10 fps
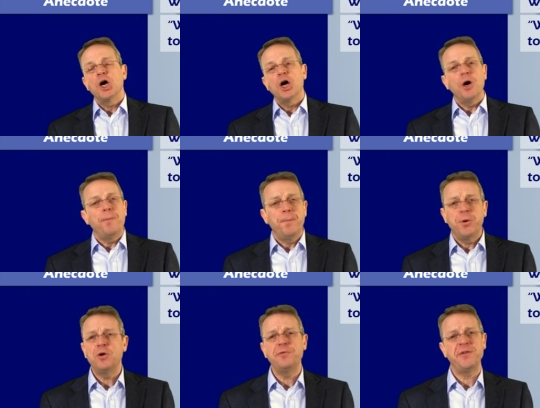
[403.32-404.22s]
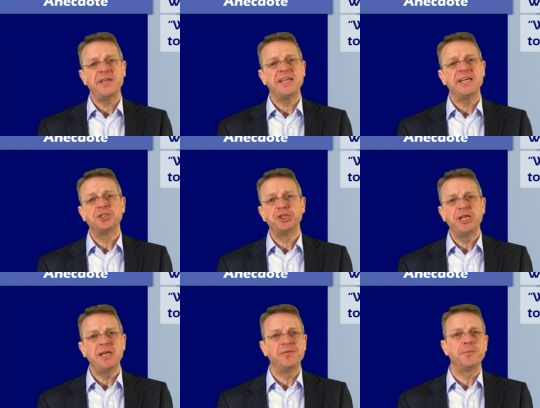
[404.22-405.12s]
A perfectly
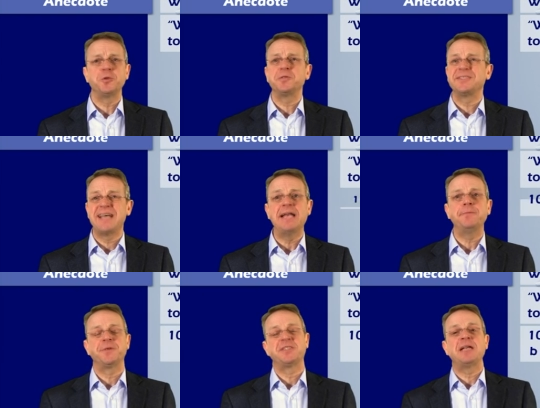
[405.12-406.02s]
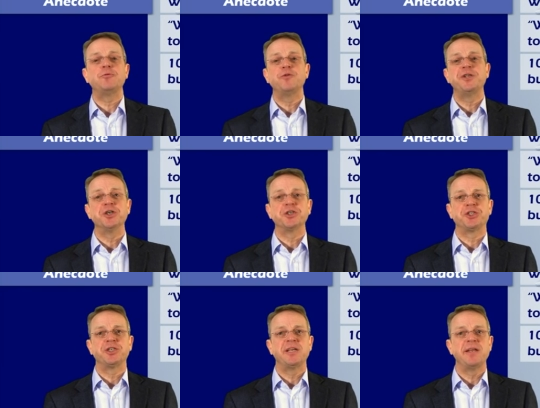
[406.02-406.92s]
achievable 10%
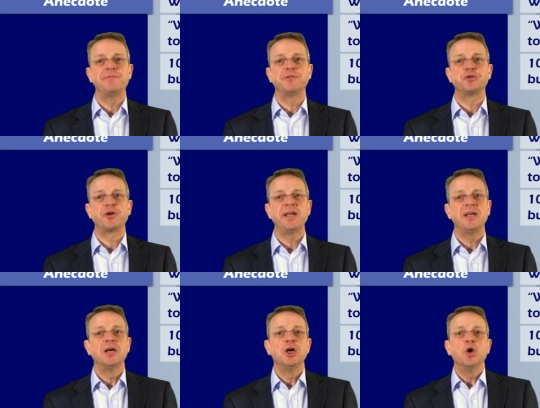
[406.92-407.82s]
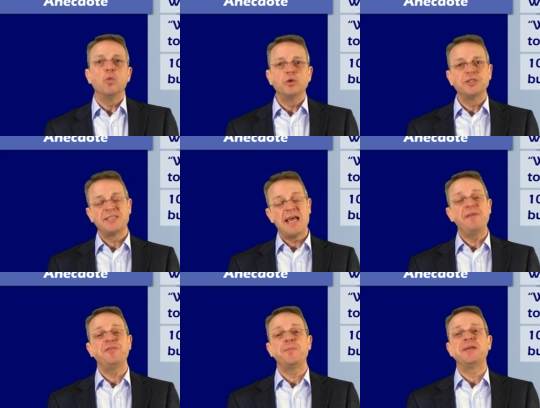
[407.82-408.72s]
reduction in inventory would
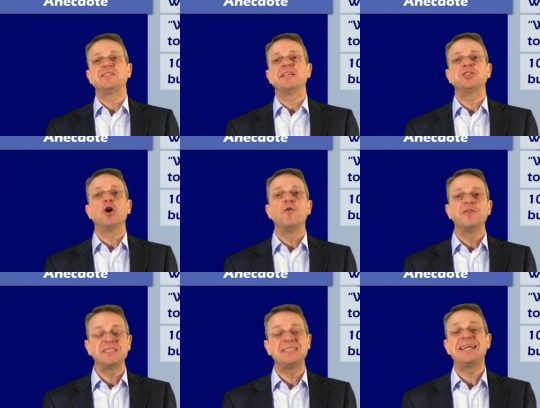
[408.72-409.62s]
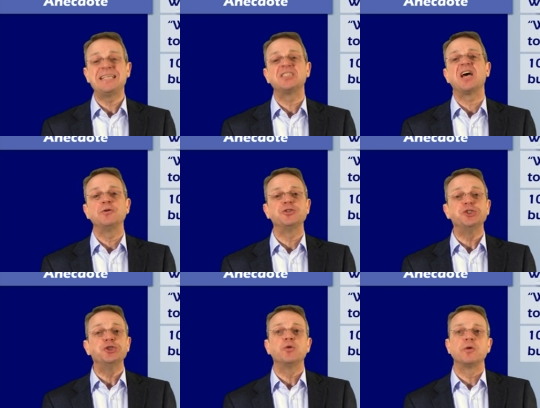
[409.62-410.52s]
save the business over
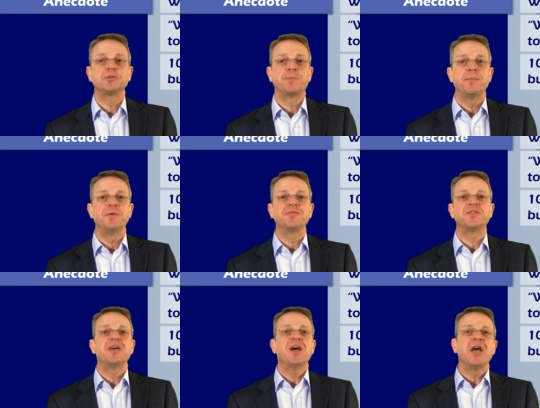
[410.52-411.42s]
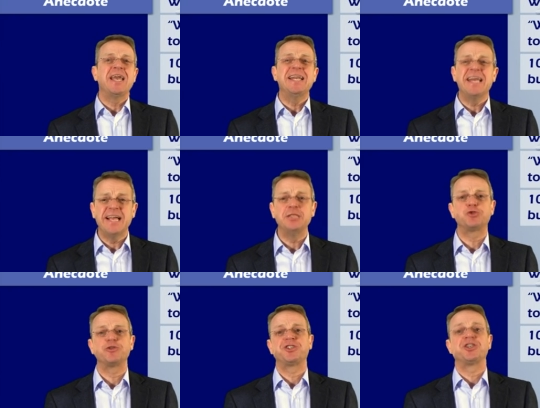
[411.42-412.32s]
€6,000 per month in
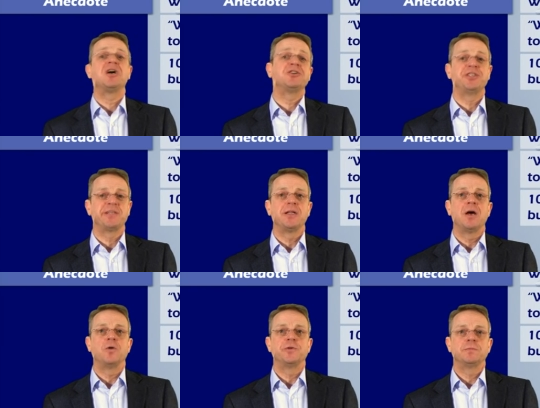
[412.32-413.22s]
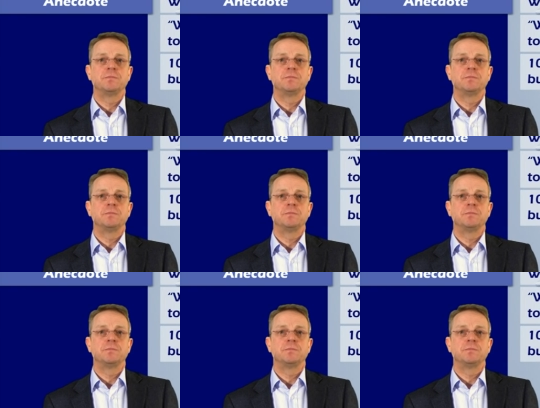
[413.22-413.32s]
interest charges alone.